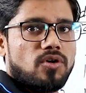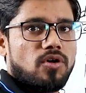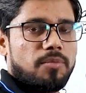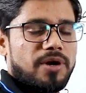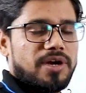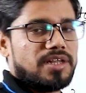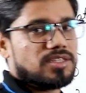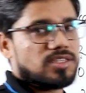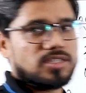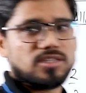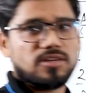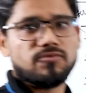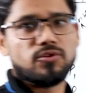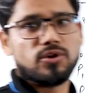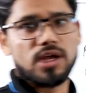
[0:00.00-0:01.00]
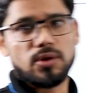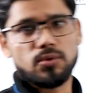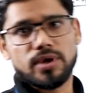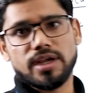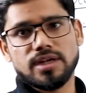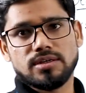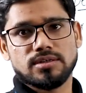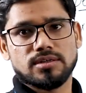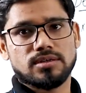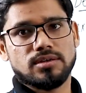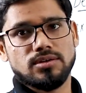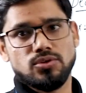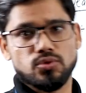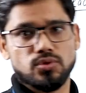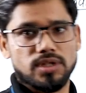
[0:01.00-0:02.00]
operating system would allocate
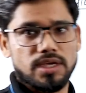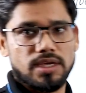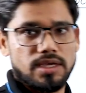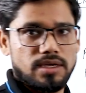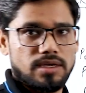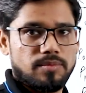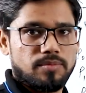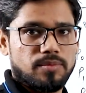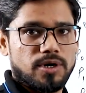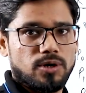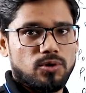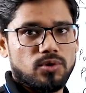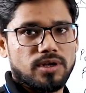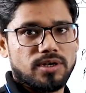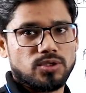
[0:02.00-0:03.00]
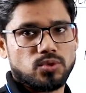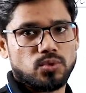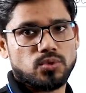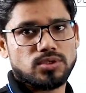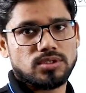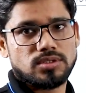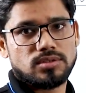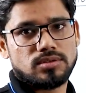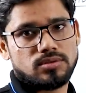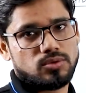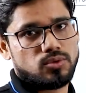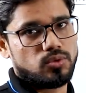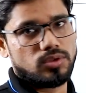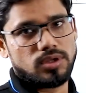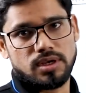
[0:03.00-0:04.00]
to the particular resource
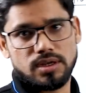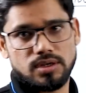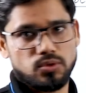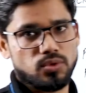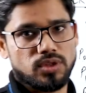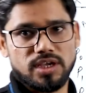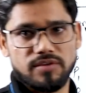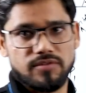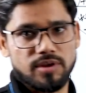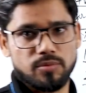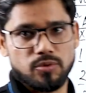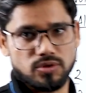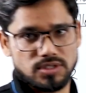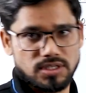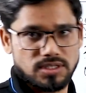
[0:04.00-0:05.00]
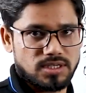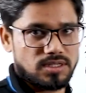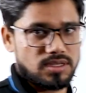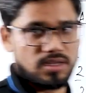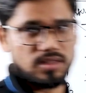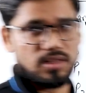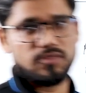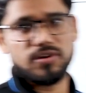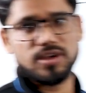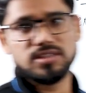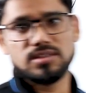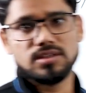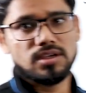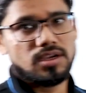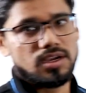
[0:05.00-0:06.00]
to the given process.
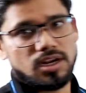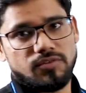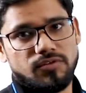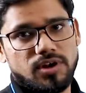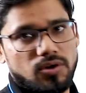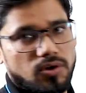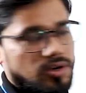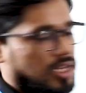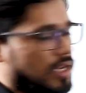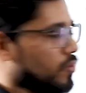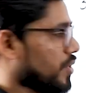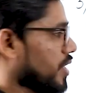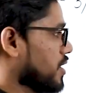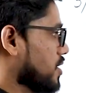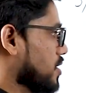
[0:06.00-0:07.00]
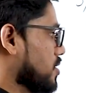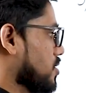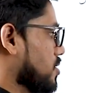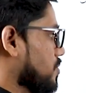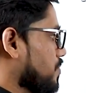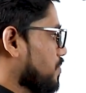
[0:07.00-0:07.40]
Otherwise it will not allocate it.